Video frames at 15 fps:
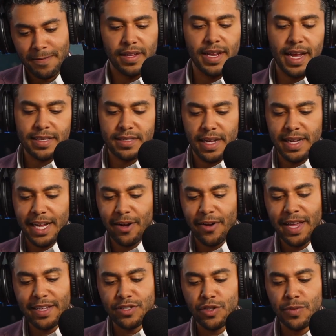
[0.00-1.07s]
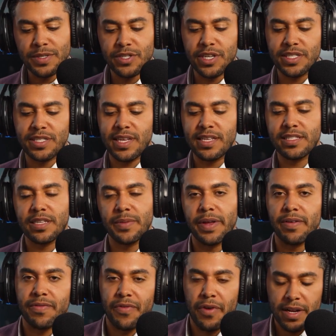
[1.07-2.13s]
The next line here, he has too much good sense to
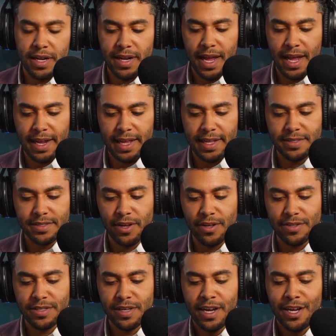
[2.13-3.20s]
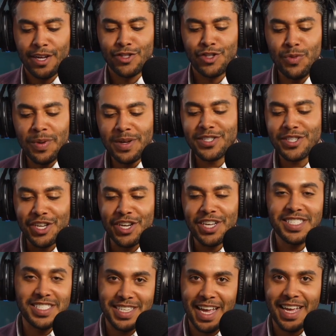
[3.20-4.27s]
be affronted at insults. Too much
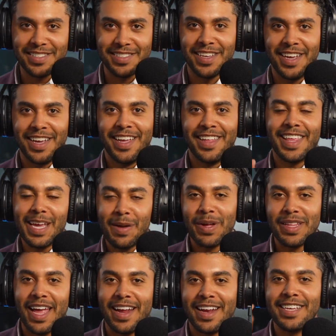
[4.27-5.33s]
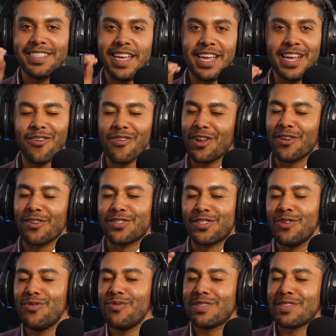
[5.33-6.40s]
good sense. Think about that. He's saying you're
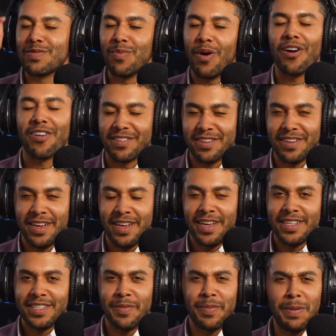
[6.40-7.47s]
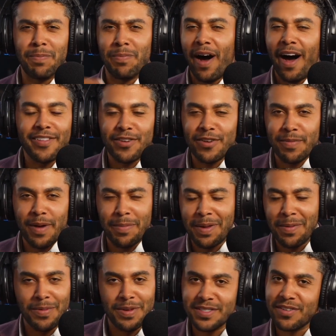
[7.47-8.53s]
too smart to be bothered by
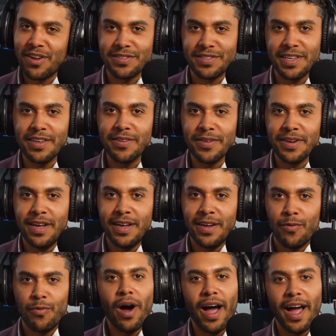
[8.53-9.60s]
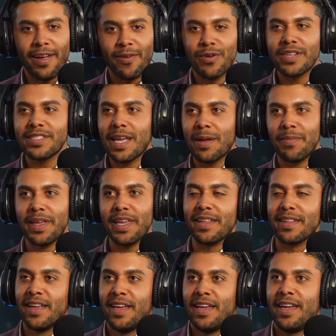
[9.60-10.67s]
people insulting you. Why? What does that
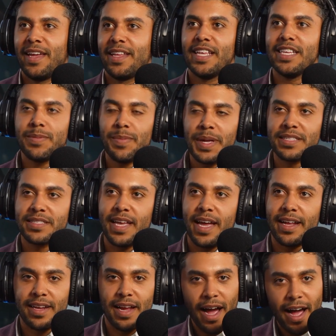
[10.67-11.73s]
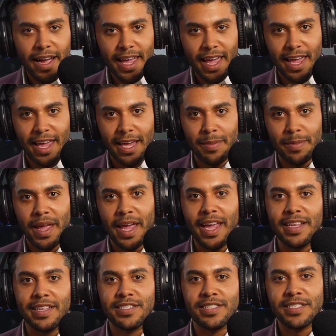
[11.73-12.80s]
mean? This means that I am
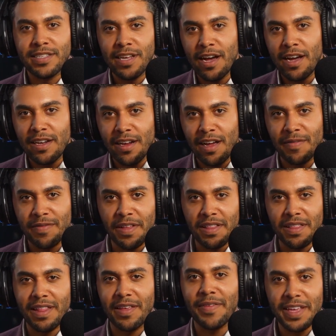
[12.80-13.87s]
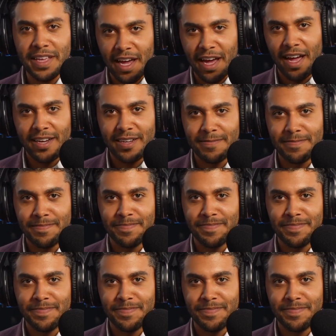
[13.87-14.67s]
a son of the living God.